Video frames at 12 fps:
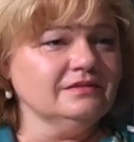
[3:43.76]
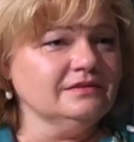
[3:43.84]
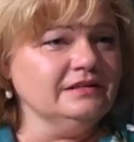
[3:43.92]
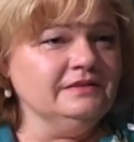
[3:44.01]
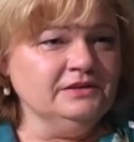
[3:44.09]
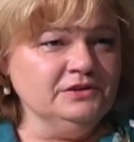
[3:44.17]

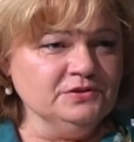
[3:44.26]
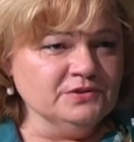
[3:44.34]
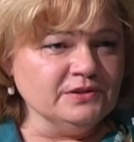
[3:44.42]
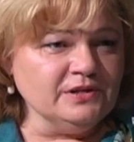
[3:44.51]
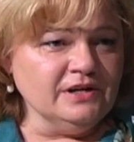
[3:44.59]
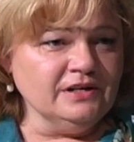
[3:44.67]
And then you
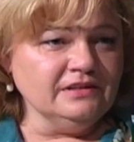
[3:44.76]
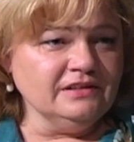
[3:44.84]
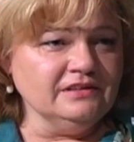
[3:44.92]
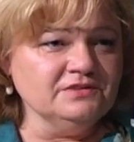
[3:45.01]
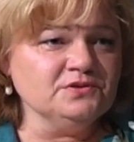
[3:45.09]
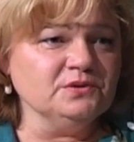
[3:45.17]
took on an
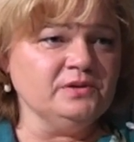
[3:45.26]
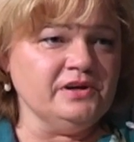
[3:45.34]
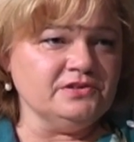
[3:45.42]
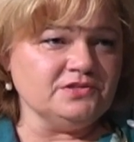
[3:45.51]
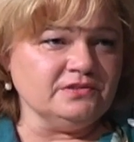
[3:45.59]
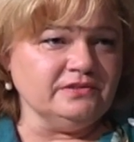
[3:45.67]

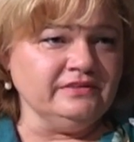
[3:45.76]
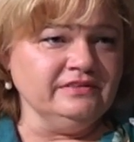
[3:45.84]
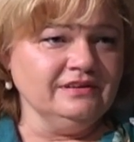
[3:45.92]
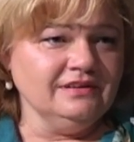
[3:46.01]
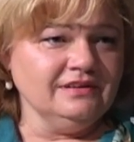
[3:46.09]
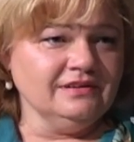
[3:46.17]
interracial,
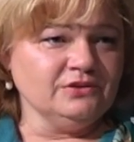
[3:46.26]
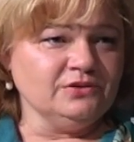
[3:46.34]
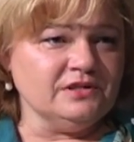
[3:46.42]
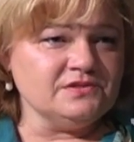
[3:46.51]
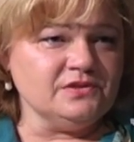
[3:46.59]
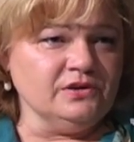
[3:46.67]

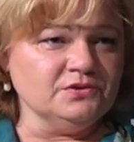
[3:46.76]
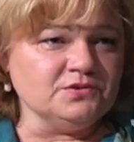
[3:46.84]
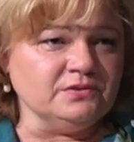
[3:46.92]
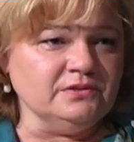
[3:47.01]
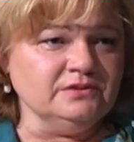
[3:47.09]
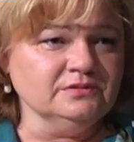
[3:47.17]

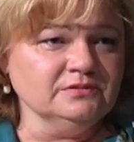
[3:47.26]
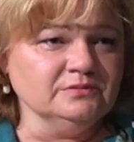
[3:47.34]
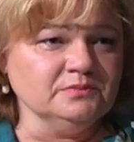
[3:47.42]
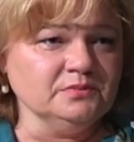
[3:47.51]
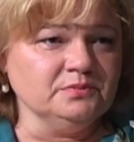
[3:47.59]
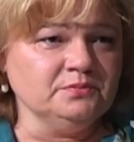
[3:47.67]
cross-cultural
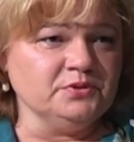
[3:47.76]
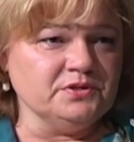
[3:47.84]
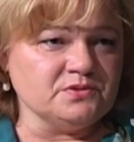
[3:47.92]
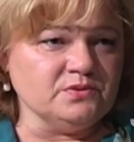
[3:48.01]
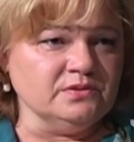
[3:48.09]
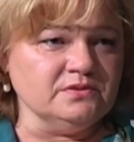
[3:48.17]

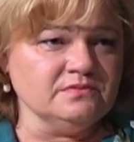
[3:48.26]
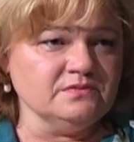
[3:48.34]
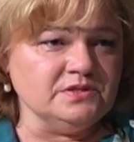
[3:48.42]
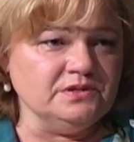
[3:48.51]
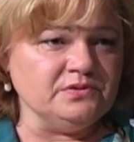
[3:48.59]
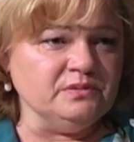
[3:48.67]
preschool
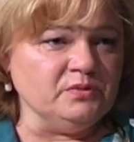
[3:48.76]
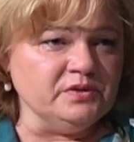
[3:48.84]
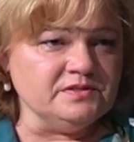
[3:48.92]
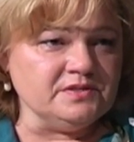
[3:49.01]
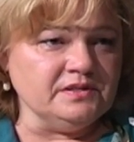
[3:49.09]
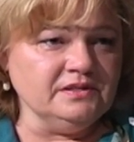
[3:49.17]
center in Marin
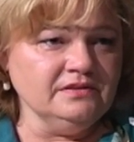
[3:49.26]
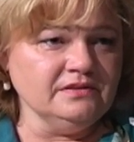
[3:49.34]
City?